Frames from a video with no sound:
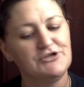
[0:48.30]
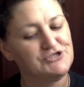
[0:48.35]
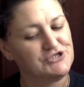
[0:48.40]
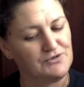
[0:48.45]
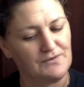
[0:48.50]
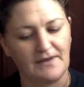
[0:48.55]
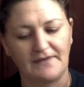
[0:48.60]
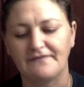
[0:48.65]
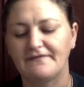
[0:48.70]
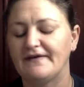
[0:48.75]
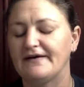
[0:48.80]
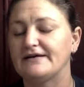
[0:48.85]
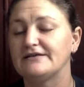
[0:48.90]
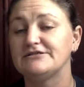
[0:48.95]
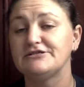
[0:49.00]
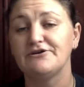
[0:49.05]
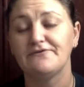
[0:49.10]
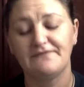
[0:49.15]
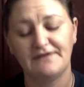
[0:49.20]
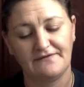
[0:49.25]
Doing
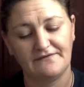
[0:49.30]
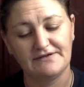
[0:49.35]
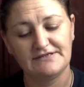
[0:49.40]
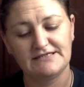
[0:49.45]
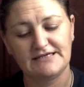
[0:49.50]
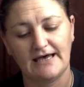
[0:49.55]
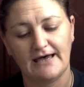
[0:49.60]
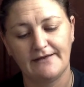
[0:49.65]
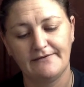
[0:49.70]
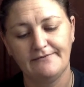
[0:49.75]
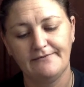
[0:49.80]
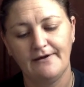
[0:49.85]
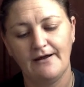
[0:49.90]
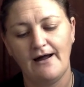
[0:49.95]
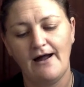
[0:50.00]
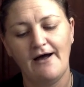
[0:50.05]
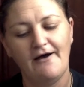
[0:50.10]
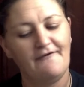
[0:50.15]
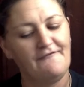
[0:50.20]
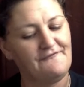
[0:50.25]
things you've never done,
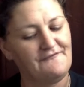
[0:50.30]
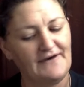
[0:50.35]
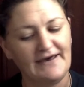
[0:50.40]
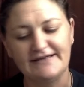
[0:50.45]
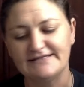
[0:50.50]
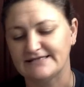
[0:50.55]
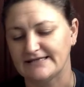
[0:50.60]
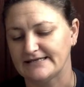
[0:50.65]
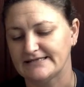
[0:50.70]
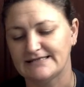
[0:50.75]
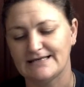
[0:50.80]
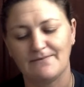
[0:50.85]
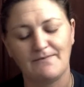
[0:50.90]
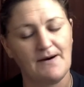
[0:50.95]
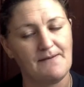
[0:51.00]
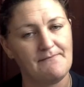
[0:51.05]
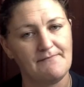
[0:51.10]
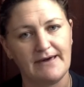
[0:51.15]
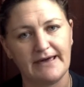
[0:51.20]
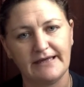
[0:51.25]
facing
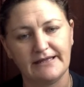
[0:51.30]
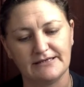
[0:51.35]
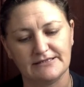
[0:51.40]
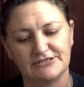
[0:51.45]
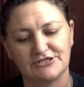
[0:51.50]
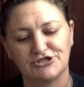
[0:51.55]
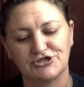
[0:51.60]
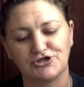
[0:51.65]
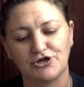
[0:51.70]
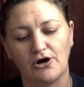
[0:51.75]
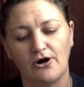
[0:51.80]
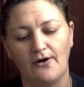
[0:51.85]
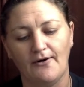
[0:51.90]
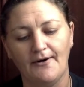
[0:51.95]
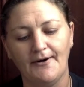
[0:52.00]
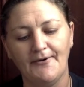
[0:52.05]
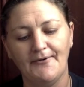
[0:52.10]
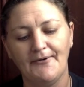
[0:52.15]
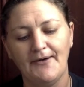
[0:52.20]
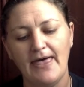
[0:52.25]
someone mean and
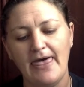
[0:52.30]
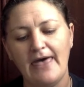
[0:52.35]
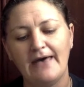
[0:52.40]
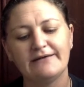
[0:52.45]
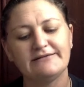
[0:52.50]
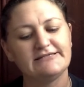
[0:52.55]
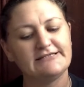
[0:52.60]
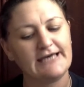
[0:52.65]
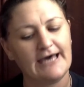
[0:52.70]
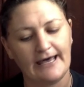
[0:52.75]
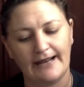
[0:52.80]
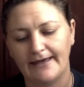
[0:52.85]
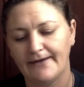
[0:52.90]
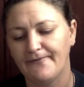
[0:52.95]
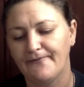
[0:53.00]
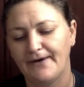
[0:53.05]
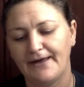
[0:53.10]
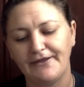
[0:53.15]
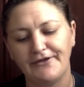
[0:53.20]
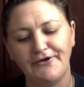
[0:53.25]
strong,
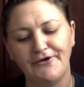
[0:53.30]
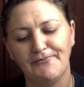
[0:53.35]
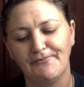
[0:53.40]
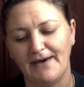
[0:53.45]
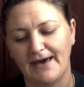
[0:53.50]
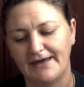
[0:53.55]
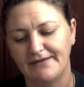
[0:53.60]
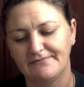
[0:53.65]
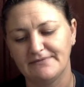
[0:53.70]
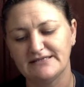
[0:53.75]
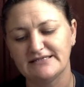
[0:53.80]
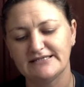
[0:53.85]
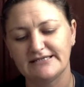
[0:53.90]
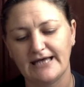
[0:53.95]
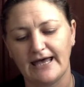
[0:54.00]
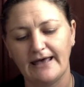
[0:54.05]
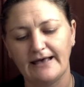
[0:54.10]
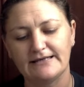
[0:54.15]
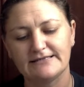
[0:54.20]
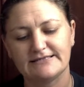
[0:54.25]
telling when you made
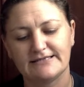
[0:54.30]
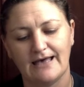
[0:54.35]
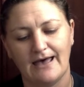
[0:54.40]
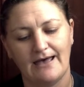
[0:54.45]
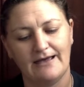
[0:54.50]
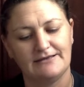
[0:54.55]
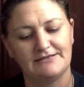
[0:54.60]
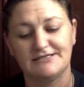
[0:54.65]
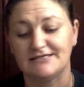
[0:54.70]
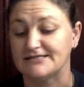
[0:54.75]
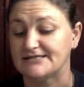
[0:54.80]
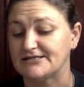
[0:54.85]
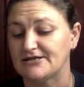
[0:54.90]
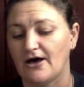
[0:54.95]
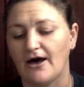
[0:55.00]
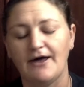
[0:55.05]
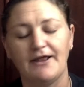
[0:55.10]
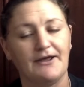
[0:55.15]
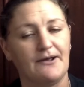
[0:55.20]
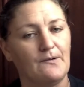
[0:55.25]
mistakes,
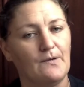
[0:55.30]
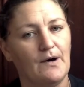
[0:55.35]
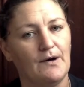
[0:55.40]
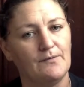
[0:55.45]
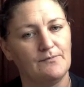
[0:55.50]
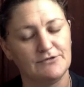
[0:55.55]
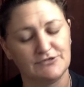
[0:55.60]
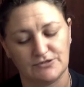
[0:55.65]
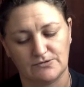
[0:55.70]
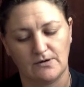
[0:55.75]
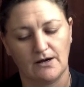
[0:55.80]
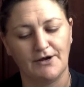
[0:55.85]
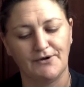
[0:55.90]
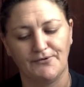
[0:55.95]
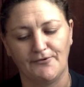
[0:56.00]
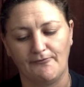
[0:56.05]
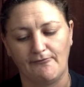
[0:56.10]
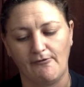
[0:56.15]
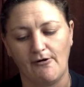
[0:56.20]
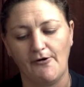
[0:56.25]
deciding what was
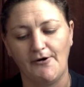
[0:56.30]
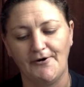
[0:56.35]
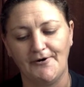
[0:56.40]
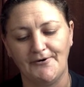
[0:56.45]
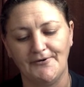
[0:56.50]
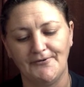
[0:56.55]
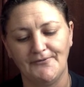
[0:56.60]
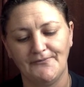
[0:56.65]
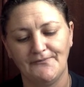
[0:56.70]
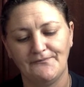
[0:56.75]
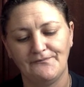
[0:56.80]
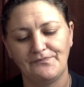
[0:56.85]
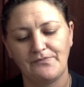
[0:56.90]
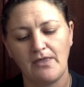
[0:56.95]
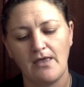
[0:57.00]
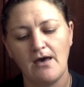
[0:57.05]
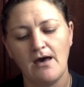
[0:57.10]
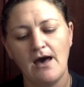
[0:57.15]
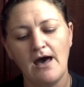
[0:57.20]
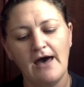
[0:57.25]
right or wrong.
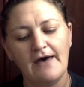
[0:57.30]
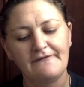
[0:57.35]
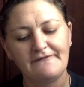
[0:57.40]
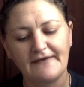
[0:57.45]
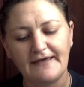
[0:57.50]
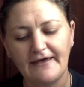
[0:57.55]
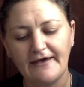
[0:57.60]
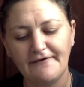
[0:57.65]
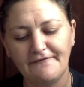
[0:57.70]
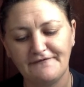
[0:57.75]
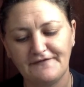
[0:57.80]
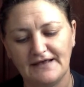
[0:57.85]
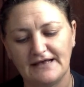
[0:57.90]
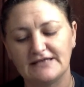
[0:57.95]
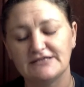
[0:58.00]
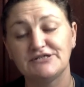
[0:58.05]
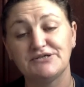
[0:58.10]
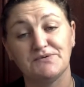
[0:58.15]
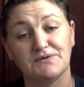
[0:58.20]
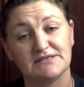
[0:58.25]
Think of
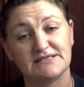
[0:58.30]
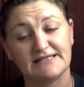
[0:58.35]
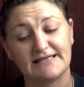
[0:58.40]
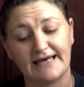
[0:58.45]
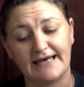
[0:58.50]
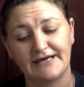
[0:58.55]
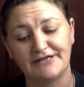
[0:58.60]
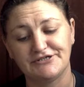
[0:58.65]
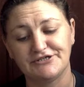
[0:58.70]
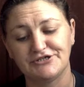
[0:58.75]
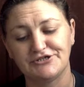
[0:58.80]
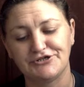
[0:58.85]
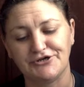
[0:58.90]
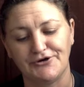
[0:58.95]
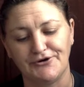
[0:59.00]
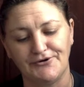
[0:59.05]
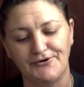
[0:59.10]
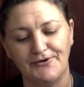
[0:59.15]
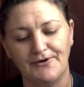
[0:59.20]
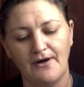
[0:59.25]
things you were scared to
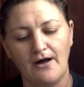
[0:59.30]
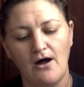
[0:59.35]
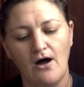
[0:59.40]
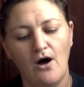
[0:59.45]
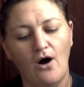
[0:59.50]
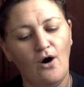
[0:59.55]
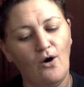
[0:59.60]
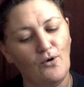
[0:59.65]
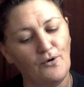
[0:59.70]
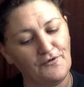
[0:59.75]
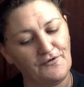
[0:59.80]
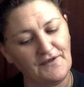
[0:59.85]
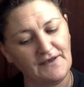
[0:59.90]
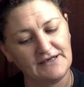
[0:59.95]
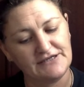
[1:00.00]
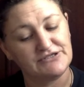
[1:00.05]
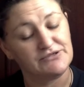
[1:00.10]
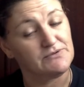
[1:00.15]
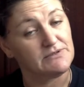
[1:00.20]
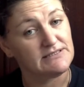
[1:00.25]
do, or
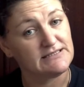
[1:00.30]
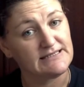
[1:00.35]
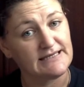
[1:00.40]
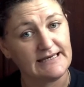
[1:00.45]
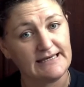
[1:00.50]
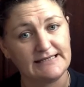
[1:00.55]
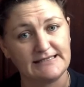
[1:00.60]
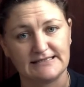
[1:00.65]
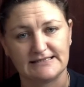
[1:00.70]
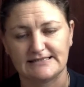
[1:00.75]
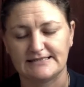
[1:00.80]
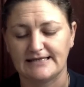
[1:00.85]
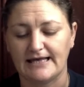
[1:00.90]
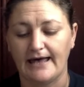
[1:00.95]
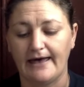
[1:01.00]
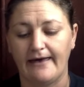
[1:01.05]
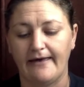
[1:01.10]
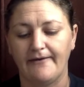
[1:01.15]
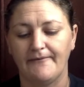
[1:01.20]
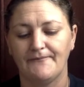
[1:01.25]
things you were scared to
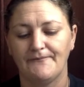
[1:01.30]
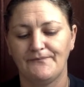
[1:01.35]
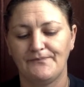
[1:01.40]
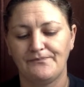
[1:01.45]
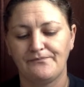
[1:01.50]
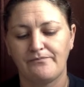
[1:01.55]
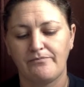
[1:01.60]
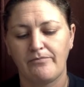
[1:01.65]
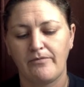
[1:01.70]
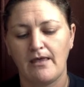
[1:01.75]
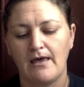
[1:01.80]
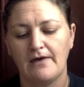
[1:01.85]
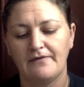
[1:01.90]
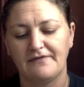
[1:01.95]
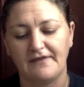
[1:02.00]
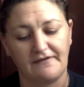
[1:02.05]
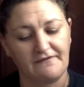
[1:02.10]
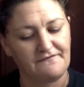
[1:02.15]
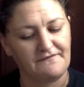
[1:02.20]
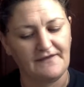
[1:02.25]
say.
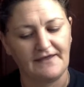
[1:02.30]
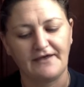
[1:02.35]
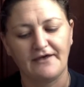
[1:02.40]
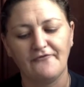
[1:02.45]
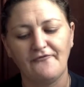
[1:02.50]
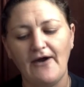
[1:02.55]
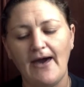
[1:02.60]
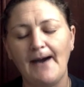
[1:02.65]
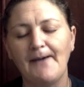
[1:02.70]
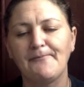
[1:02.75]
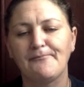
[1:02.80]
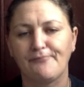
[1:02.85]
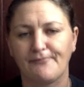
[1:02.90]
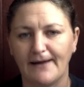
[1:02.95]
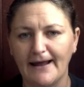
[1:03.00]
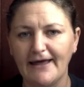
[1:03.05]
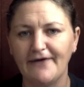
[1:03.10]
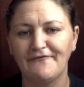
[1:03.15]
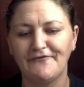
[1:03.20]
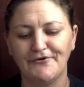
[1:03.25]
Then think of how
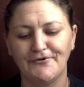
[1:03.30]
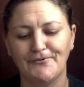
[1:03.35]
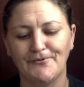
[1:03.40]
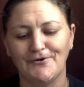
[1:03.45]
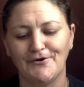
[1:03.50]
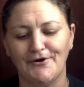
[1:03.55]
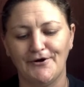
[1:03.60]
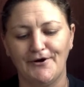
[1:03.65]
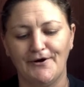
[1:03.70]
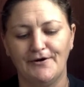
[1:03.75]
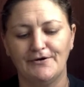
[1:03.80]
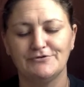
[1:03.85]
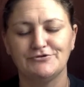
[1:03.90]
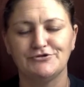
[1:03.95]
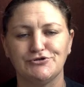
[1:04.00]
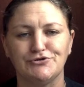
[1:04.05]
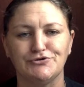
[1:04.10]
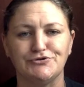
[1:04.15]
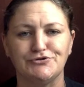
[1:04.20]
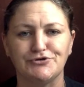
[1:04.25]
brave you were
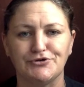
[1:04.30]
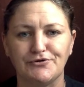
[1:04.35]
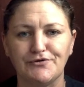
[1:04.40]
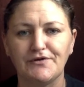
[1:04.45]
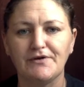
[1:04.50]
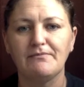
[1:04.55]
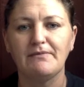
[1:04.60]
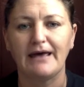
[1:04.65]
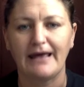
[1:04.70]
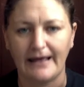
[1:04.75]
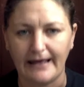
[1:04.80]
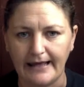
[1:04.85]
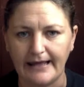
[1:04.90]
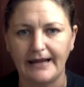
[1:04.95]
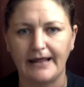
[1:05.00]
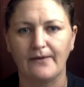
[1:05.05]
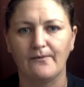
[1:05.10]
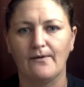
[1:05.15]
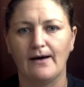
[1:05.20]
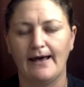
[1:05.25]
to do them
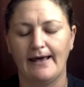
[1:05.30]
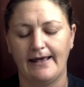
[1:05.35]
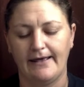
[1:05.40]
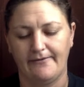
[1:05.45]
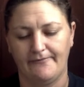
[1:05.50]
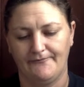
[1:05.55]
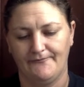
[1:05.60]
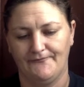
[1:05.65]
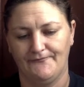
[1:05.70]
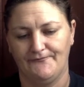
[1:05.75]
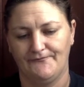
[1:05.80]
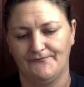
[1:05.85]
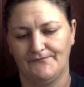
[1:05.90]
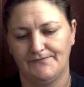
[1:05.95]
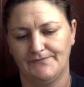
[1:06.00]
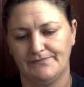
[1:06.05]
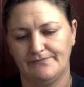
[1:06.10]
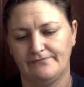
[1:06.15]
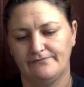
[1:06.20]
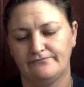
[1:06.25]
anyway.
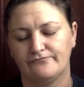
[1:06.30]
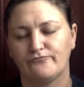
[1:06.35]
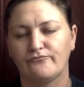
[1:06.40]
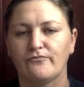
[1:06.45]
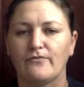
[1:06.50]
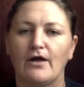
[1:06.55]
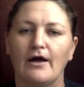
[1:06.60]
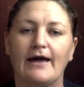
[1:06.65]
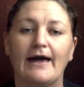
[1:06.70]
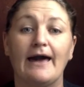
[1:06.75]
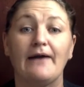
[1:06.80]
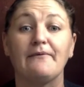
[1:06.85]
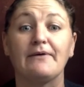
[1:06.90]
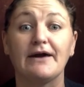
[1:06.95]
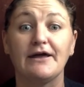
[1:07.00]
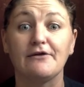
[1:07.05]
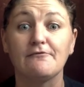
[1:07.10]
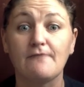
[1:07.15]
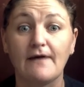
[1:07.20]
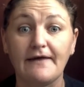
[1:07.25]
Okay,
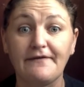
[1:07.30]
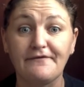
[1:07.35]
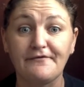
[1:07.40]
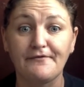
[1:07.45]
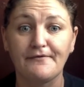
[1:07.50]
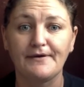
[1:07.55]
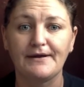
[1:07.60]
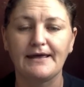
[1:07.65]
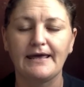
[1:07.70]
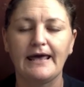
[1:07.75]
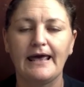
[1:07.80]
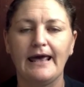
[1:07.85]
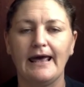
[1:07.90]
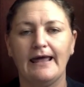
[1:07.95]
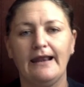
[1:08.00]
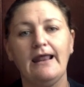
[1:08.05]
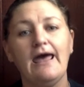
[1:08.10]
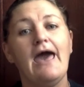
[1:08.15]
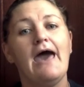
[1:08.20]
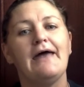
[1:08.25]
we're going to read through it
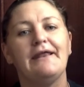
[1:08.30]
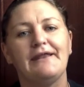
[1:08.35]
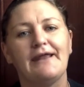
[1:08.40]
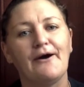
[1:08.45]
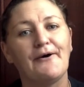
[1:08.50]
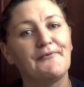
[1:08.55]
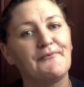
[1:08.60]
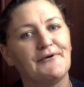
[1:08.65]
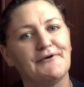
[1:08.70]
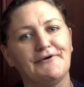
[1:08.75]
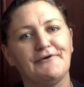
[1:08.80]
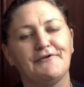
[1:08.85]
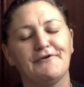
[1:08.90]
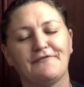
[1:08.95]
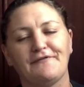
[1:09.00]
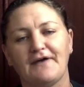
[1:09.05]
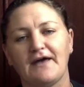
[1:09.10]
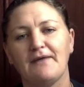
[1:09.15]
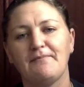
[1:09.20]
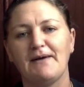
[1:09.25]
again. Now I want you
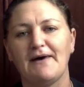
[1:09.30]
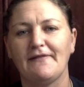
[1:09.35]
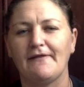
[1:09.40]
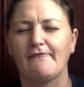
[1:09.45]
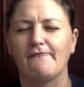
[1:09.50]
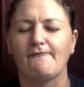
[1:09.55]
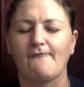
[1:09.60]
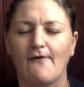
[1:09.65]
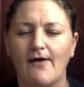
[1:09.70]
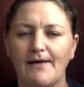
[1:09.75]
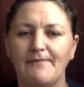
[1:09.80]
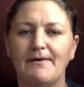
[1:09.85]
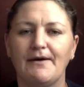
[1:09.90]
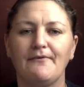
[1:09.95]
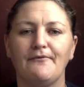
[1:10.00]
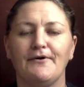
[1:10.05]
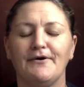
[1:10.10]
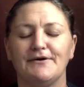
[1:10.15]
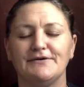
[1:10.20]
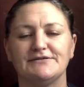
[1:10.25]
to think about the
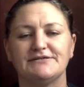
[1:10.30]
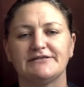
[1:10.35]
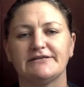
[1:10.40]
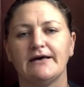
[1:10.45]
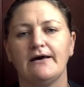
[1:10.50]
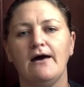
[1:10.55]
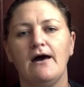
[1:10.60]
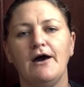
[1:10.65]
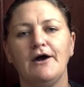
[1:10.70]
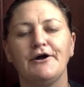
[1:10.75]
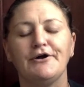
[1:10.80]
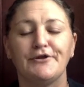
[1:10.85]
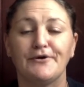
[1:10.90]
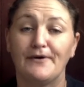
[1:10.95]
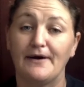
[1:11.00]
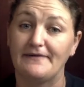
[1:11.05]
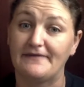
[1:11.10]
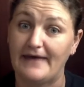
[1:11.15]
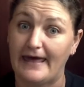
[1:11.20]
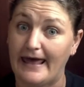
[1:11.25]
rhyming words. You
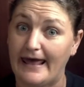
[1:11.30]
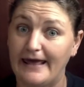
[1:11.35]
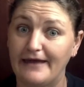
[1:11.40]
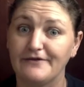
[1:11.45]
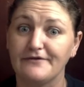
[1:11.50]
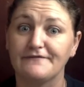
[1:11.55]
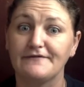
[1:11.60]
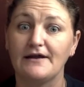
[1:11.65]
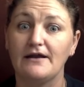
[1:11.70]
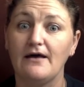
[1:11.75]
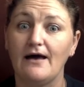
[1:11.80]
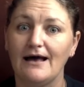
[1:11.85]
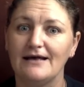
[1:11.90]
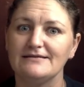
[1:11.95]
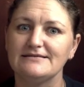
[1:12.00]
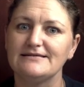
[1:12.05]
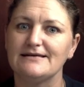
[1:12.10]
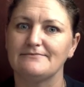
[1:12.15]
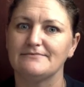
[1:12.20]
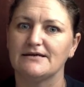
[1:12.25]
know, at the end of the
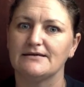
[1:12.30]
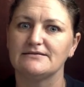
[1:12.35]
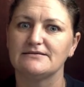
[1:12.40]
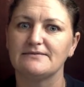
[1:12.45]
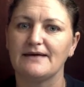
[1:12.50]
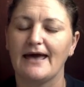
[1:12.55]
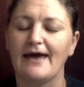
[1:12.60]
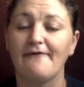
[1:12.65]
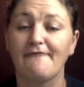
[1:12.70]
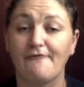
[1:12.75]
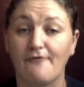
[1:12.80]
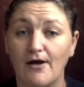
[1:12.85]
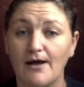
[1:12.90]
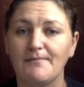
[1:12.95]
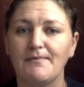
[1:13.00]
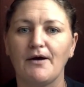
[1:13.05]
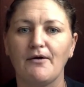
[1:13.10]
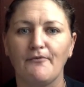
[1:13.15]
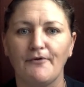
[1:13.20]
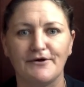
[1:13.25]
line, sometimes we have
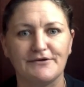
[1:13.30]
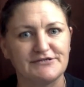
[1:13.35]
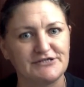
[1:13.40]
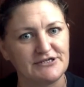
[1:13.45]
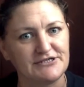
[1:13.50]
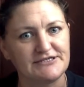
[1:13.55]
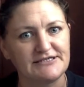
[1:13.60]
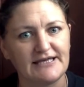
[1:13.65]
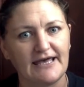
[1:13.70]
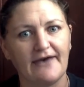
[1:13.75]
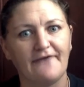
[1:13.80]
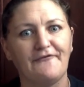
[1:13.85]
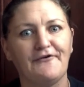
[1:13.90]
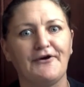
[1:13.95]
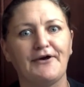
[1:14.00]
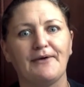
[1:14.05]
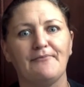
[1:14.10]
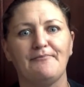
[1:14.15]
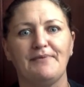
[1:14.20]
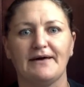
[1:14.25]
rhyming words, so see if
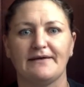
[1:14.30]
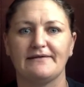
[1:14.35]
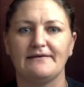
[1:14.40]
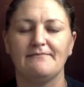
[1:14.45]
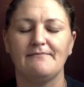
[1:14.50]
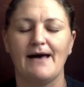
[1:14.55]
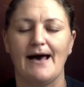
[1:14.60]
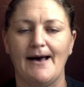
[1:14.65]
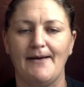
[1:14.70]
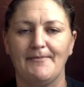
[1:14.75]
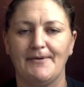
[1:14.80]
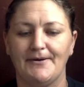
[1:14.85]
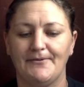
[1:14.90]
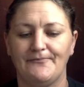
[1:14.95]
you can pick them up.